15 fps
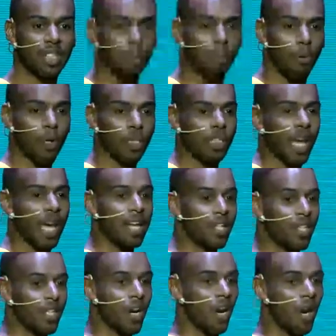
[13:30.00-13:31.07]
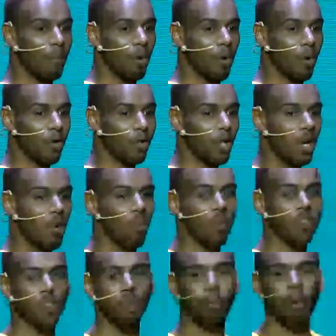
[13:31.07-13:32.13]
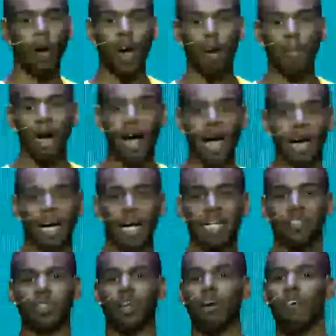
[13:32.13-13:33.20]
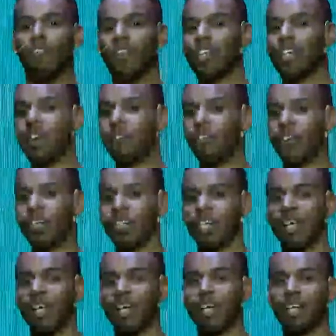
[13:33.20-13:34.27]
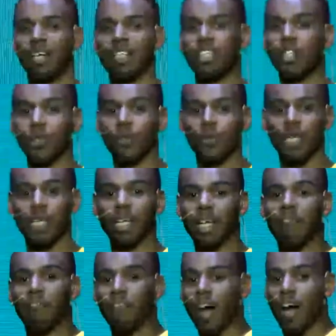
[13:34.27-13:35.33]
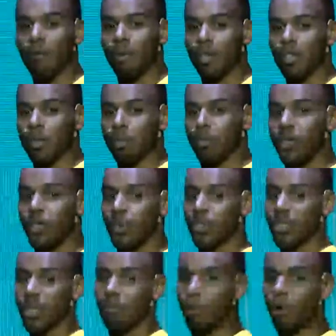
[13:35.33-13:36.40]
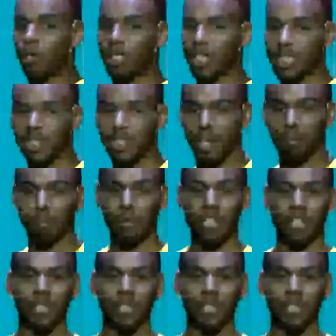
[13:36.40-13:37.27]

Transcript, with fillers: It supports HDR mode with superb highlights for different shooting environments, producing more detailed